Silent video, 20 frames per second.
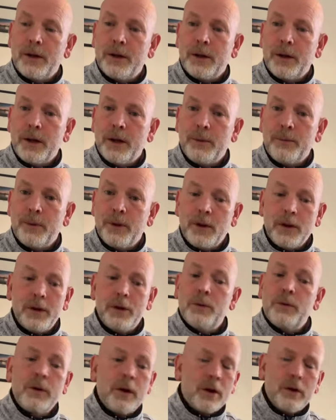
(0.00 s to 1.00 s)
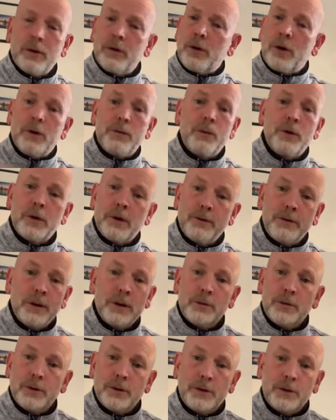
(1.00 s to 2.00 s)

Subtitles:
You know, we've got a lot more available